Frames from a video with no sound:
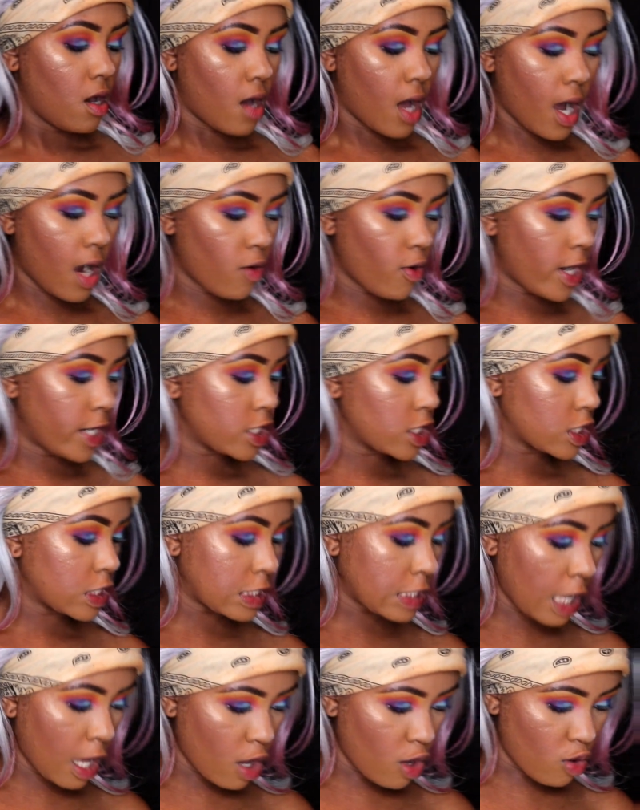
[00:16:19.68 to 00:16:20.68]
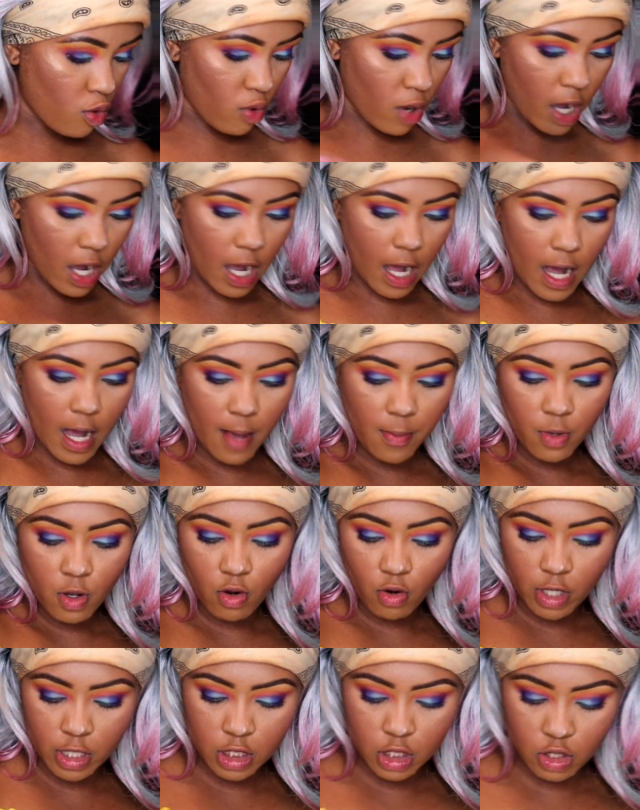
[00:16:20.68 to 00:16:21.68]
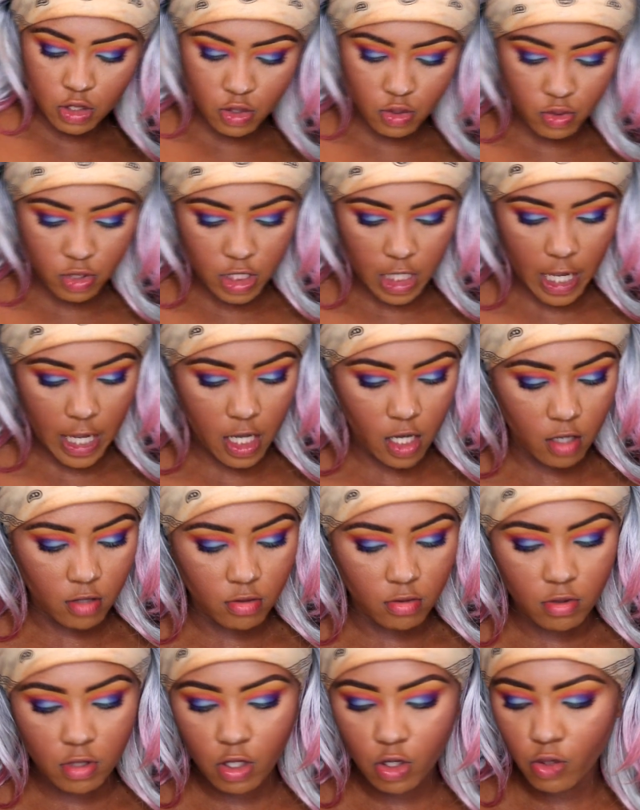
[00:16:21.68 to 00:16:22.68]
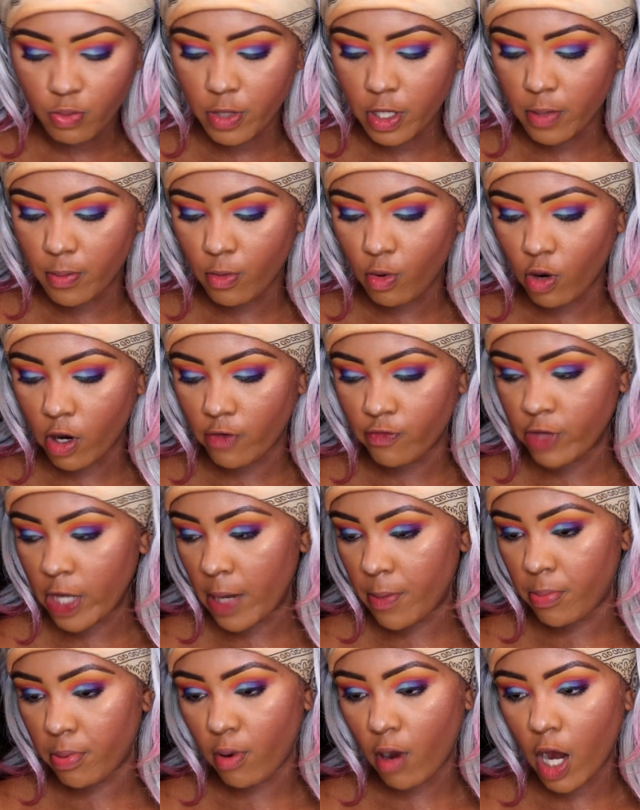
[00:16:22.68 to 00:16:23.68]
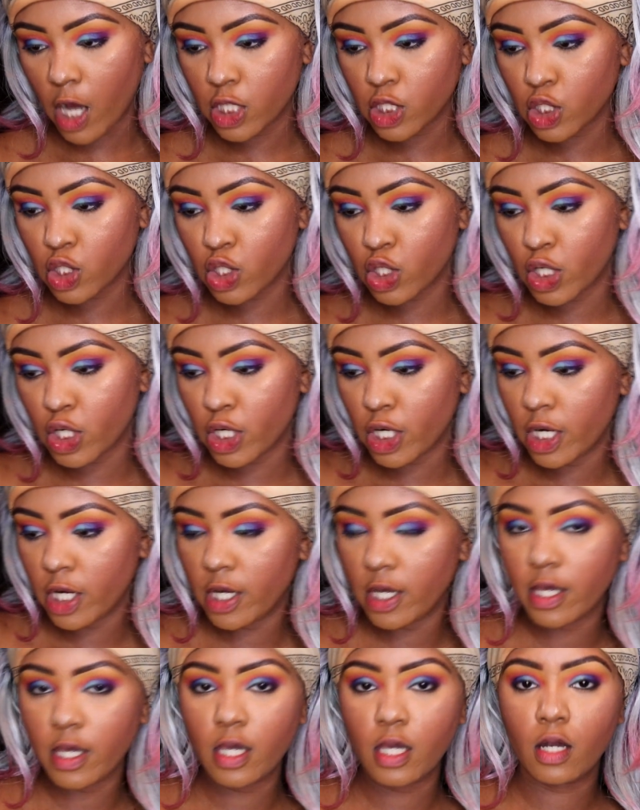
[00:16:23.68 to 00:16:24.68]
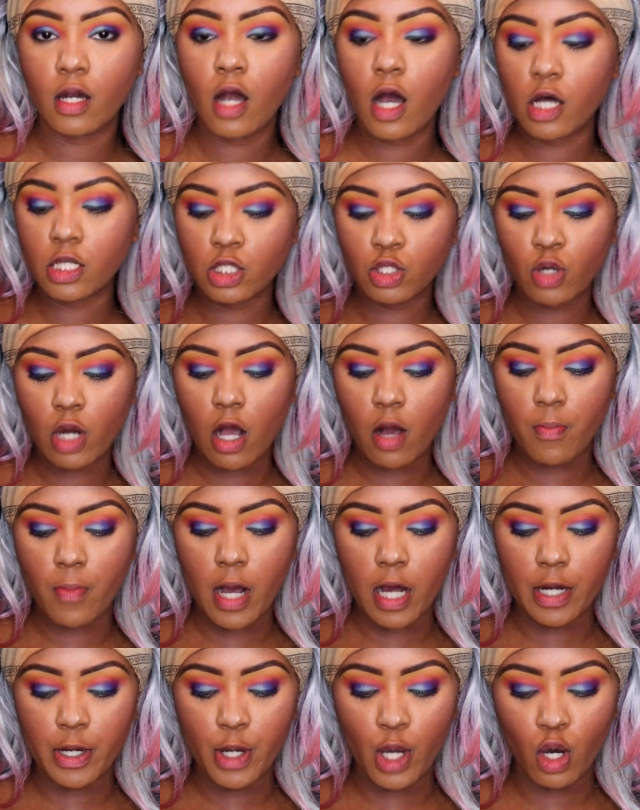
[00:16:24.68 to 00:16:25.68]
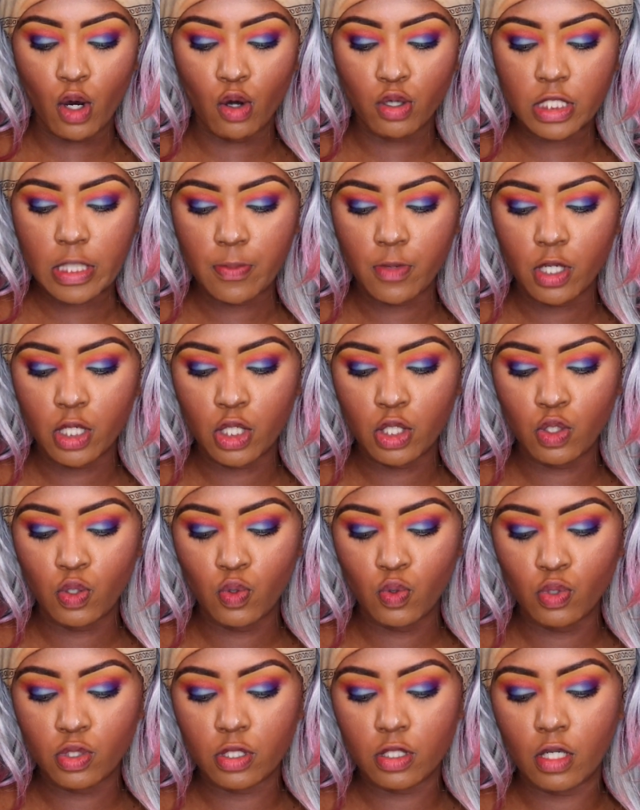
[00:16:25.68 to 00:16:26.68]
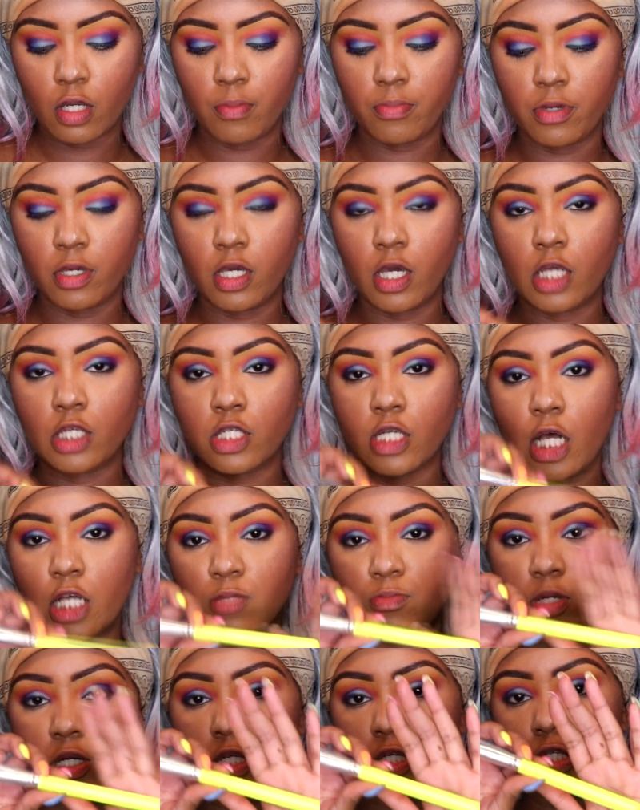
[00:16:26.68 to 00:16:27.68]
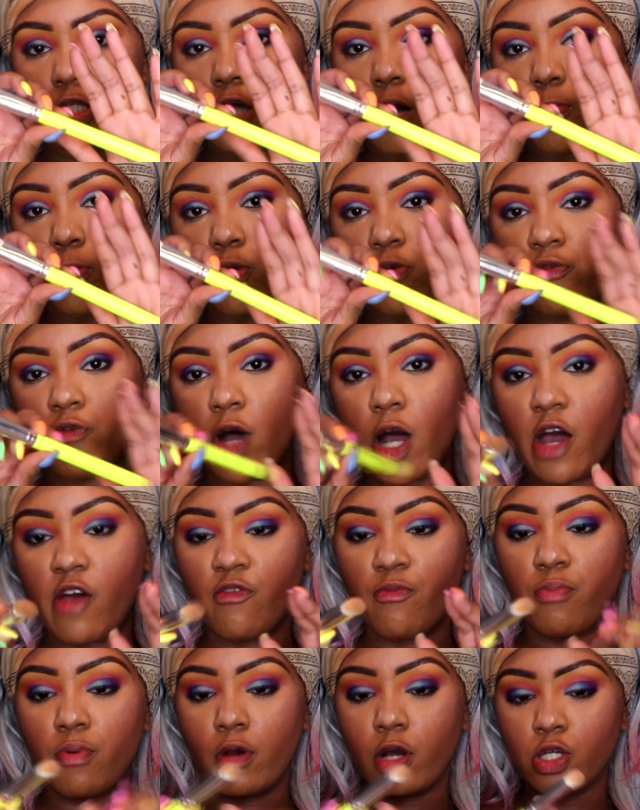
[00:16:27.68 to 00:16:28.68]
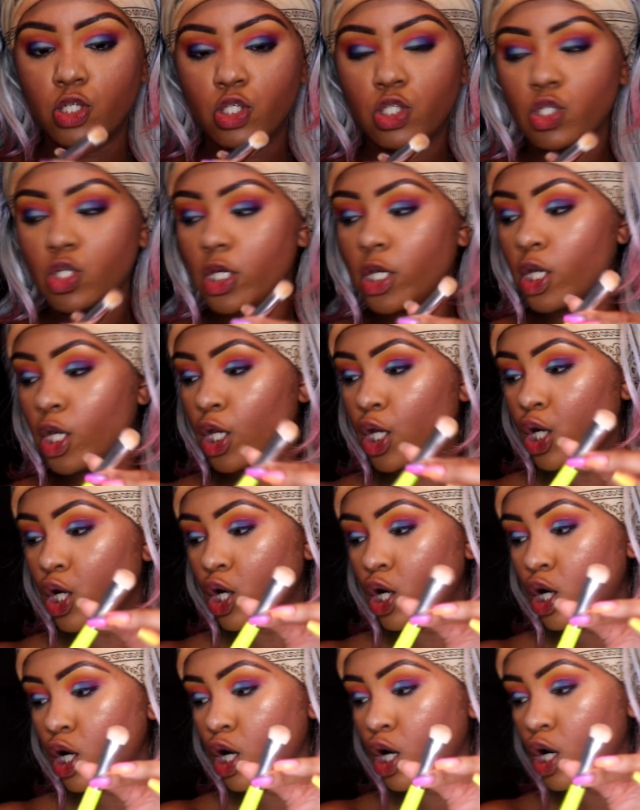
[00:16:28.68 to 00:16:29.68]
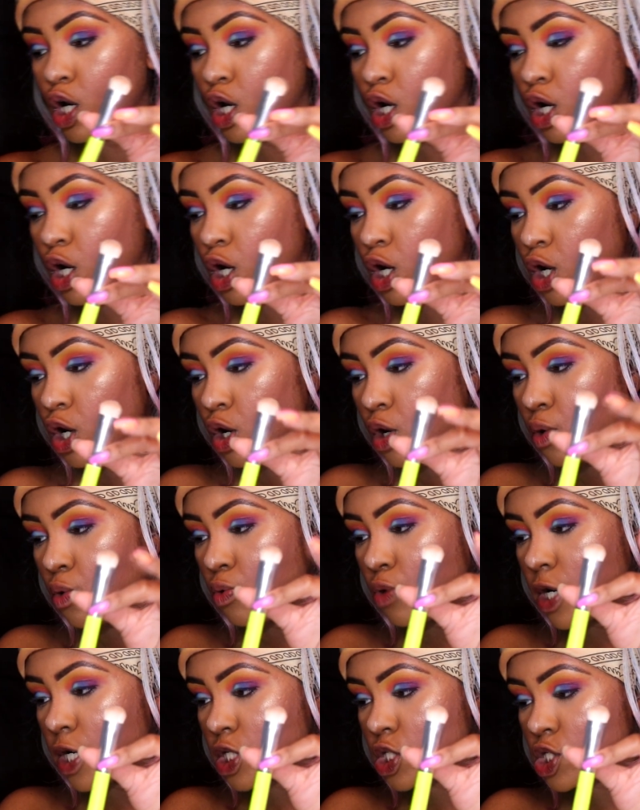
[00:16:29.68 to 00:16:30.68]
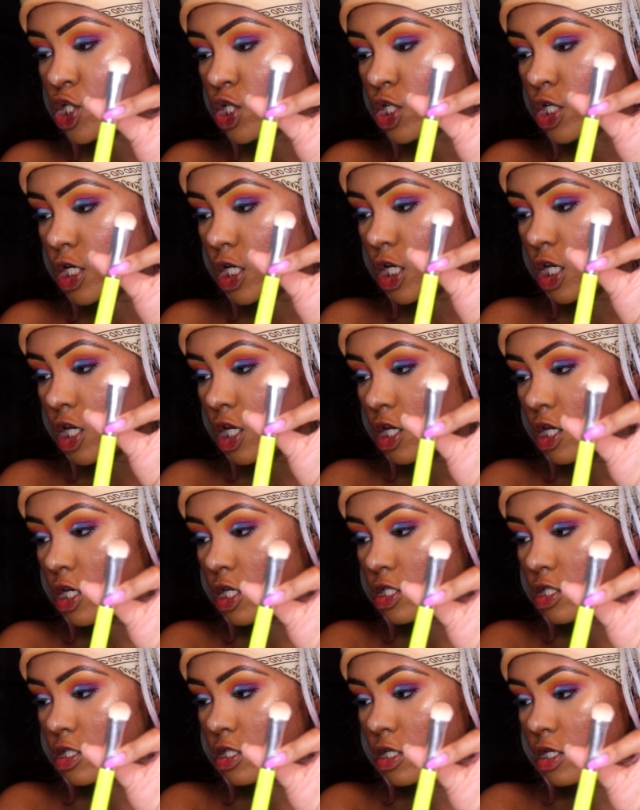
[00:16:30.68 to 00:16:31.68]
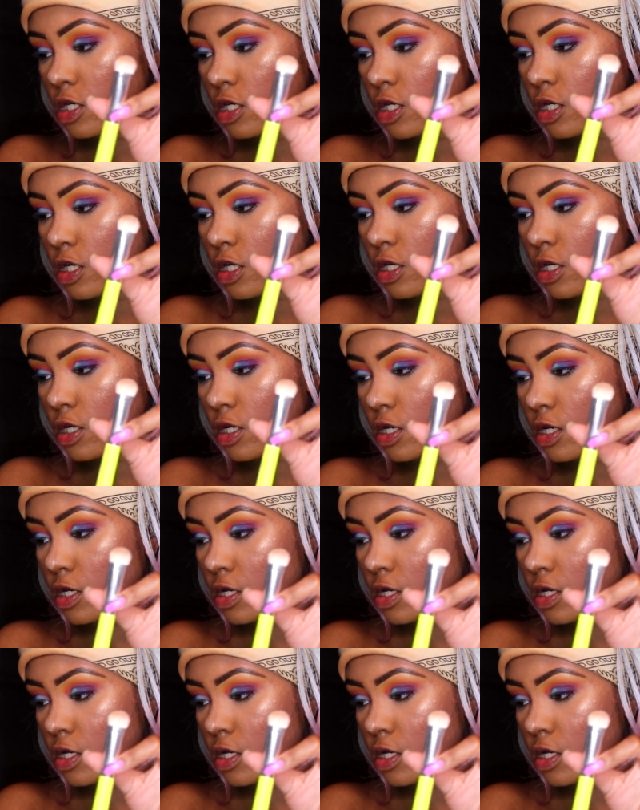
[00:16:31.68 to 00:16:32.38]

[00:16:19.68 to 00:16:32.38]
Alright, so I'm going to take a little bit more of that bronzer and contour out my nose. I'm going to use the BH Cosmetics number 5 brush here, which is the